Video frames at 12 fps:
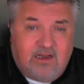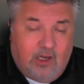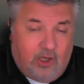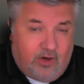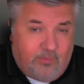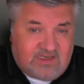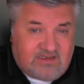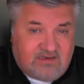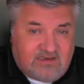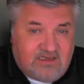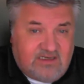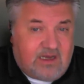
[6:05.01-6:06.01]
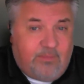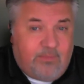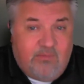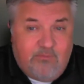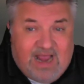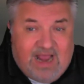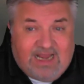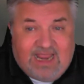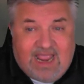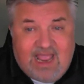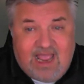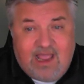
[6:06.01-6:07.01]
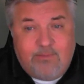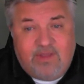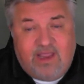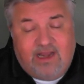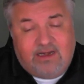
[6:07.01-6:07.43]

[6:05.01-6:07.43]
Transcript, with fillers: a lot of businesses up in Bellingham